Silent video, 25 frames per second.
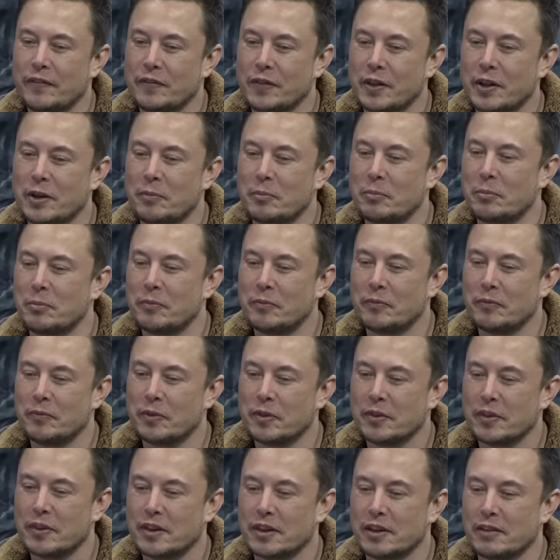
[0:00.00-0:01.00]
if,
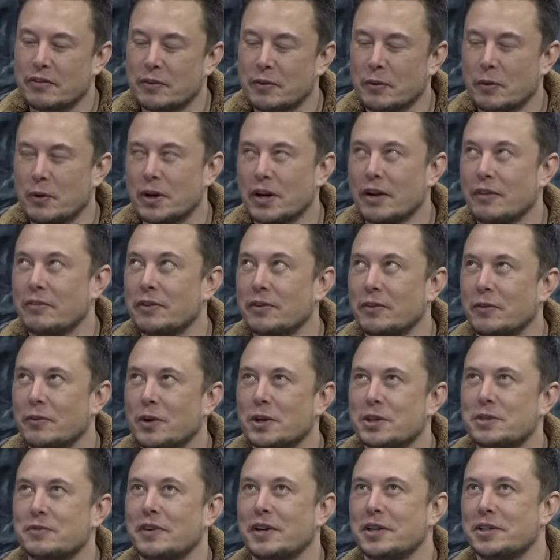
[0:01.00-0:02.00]
if you watch, after you
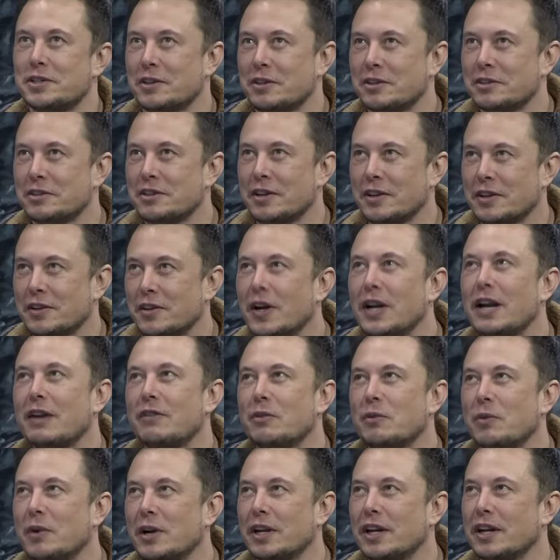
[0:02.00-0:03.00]
watch my jokes here, not
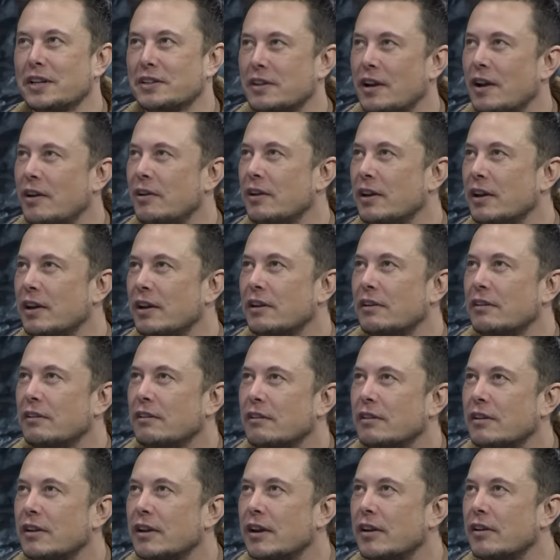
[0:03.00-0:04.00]
everyone gets irony.
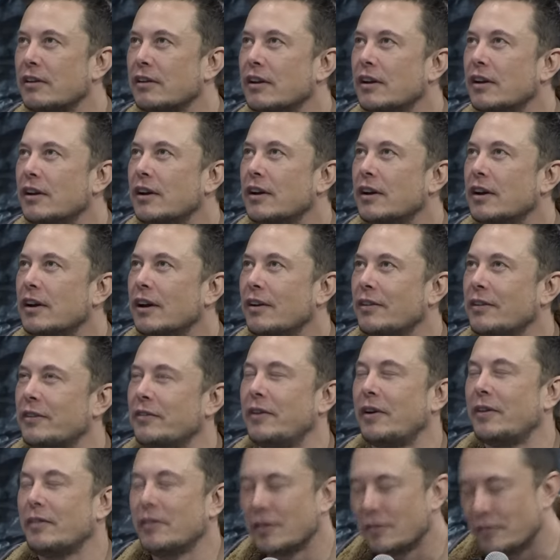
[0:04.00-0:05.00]
You know,
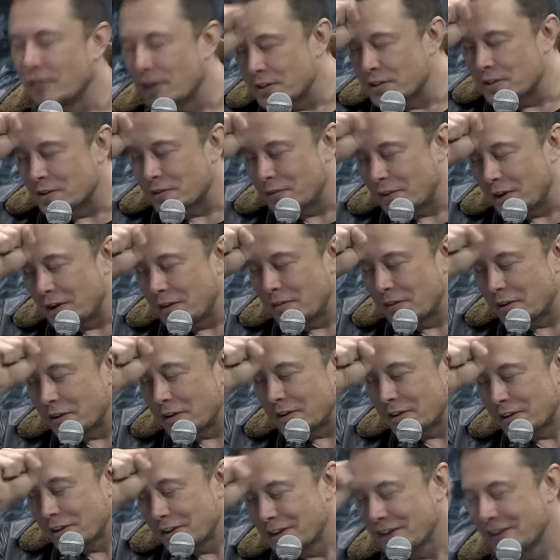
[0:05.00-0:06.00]
remember, must remember.